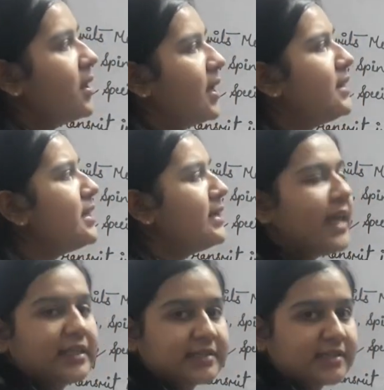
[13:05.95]
In the
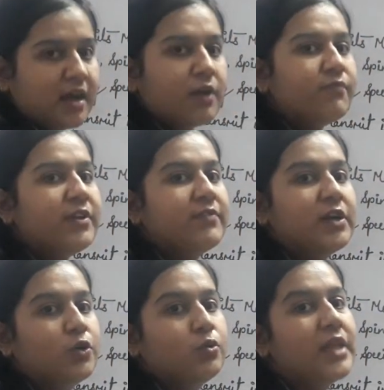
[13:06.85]
next turn, we
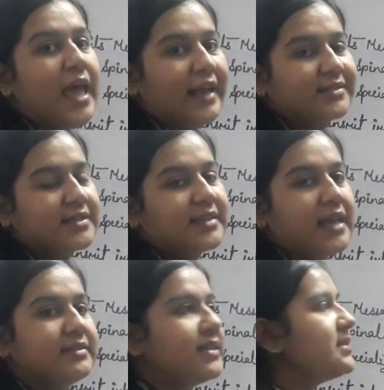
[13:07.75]
will do the
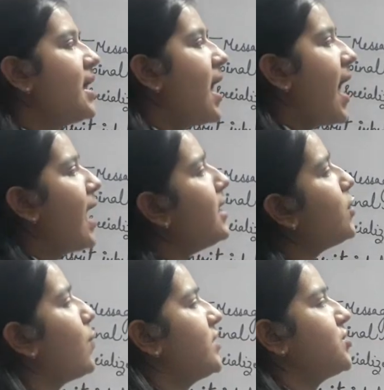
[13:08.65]
exercises and the
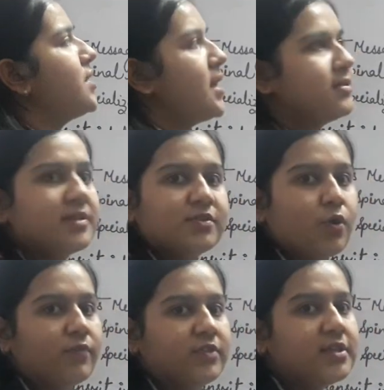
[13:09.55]
question answers
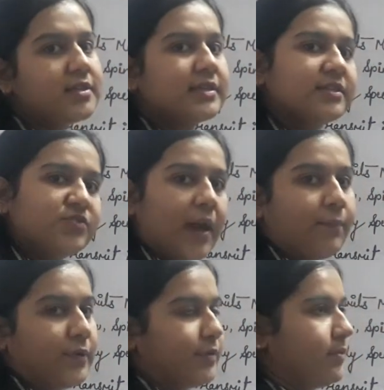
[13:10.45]
of this chapter.